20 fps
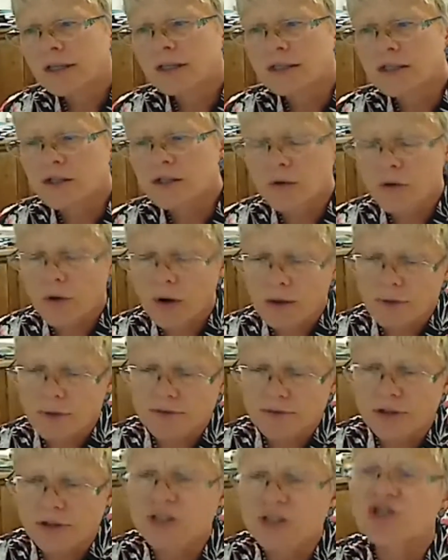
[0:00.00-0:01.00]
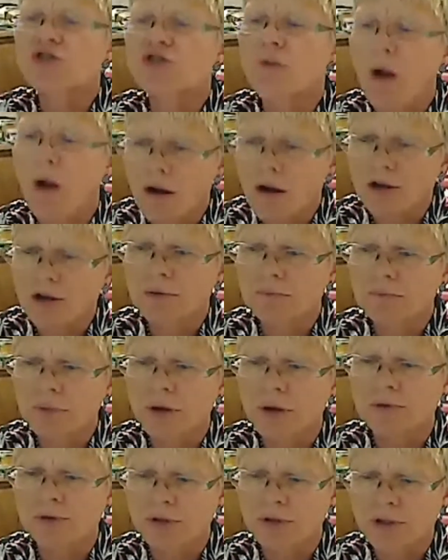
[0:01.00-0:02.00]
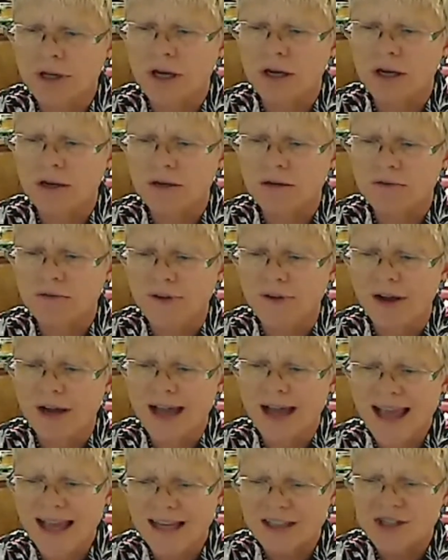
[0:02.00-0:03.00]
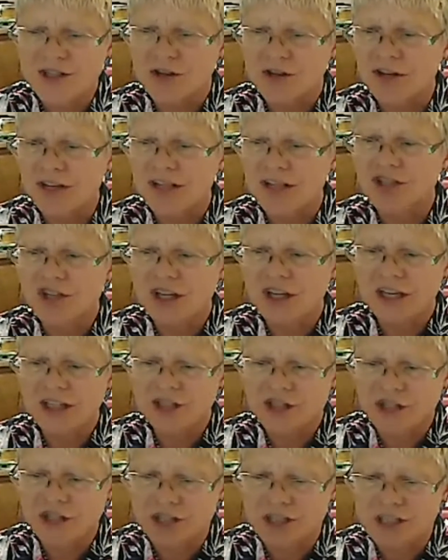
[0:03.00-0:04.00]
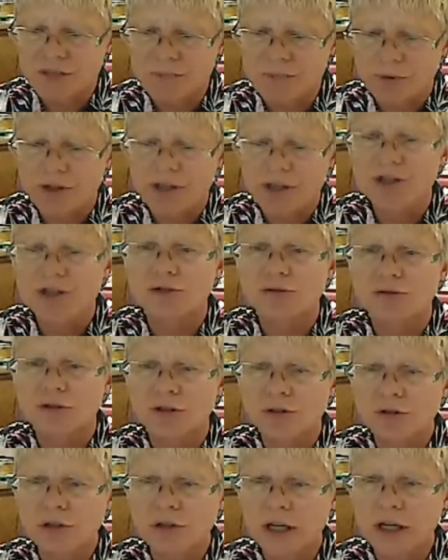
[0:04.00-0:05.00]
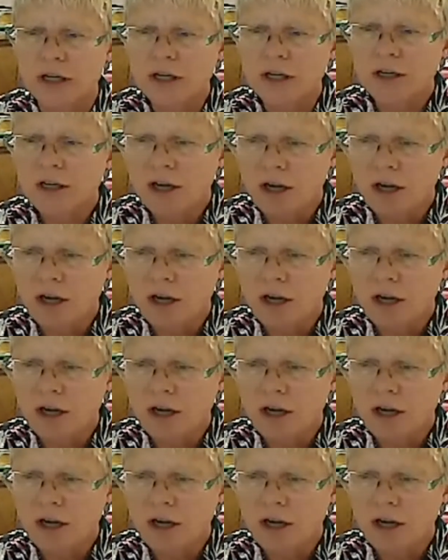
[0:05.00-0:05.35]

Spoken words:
And so I'm a very strong component of hands-on education, experiential learning,